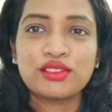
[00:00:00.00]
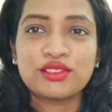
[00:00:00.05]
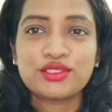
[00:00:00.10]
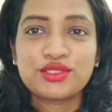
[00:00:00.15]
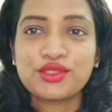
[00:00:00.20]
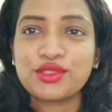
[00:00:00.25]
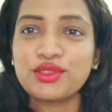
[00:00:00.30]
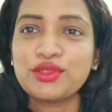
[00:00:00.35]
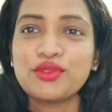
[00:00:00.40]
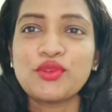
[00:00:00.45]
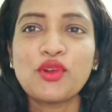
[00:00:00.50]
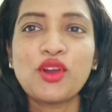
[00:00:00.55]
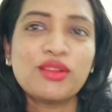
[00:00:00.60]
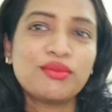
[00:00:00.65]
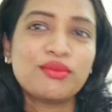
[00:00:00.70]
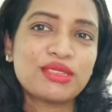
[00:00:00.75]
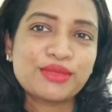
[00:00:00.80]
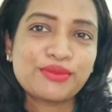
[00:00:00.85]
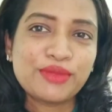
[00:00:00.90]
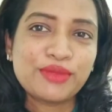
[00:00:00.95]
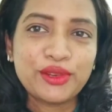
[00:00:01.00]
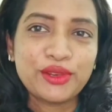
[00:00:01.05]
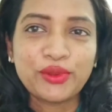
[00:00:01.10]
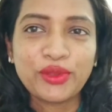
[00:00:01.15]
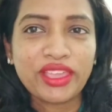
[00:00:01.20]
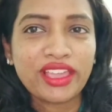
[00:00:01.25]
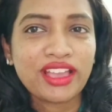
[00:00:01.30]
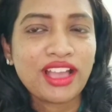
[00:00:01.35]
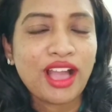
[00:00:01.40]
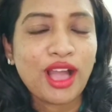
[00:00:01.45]
so you all must be
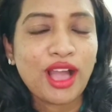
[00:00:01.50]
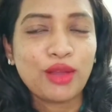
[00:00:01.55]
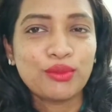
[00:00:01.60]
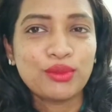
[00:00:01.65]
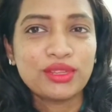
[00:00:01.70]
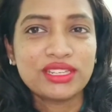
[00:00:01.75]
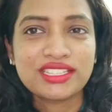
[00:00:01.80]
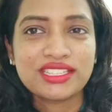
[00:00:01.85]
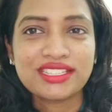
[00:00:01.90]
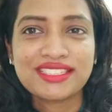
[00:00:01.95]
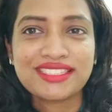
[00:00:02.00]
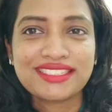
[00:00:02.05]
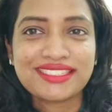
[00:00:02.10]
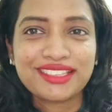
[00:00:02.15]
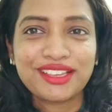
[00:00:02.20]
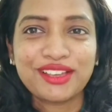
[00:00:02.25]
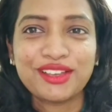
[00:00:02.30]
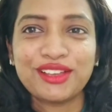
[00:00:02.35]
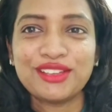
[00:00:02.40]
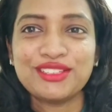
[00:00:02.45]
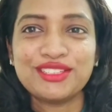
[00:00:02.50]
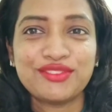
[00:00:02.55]
knowing how it is uh,